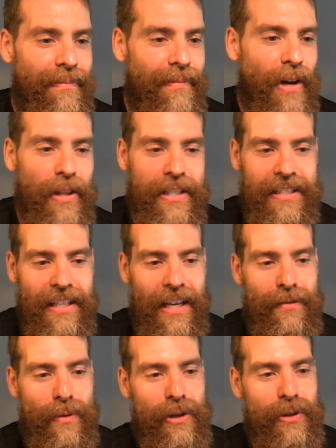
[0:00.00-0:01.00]
all that to say,
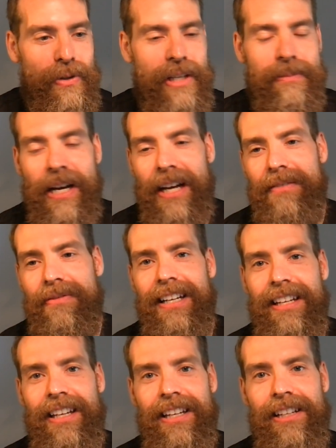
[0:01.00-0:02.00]
if you want to do a deep dive,
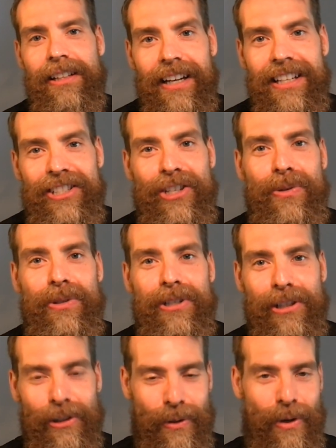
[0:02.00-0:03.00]
get a continuous
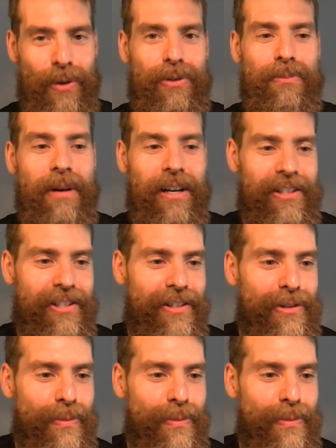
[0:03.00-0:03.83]
glucose monitor as